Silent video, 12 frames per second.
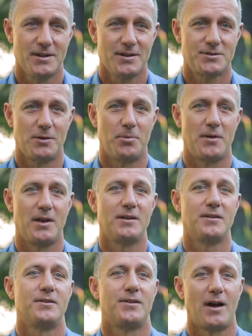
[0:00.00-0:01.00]
So by the
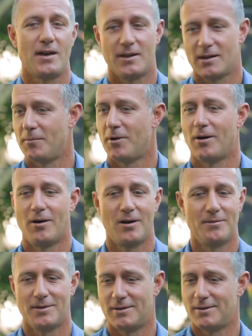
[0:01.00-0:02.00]
the day, you come
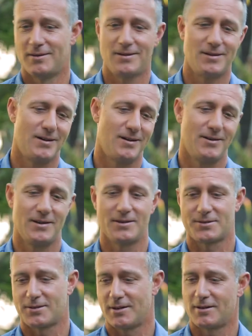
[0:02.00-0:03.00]
home and you know you're
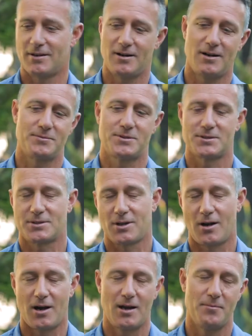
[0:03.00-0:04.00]
just like, oh, I'm just
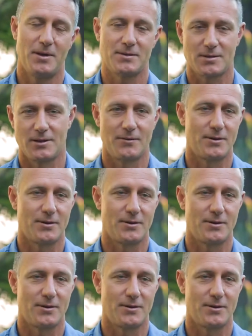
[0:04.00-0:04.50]
tired mentally.